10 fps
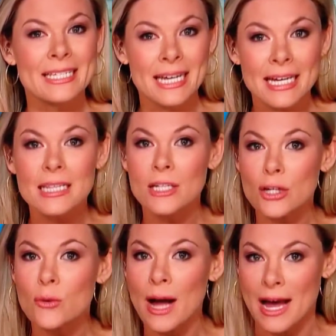is in
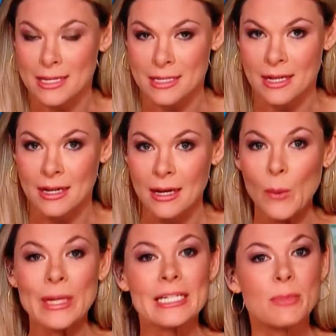the U.S.,
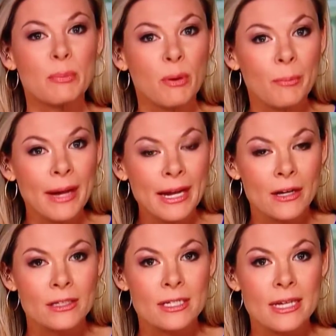we need to be
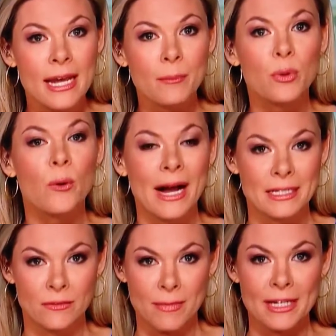prepared to take
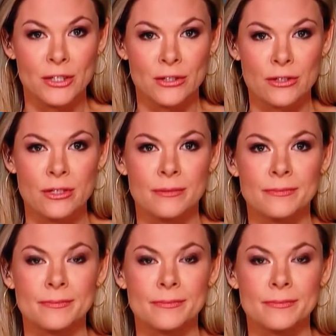proactive measures.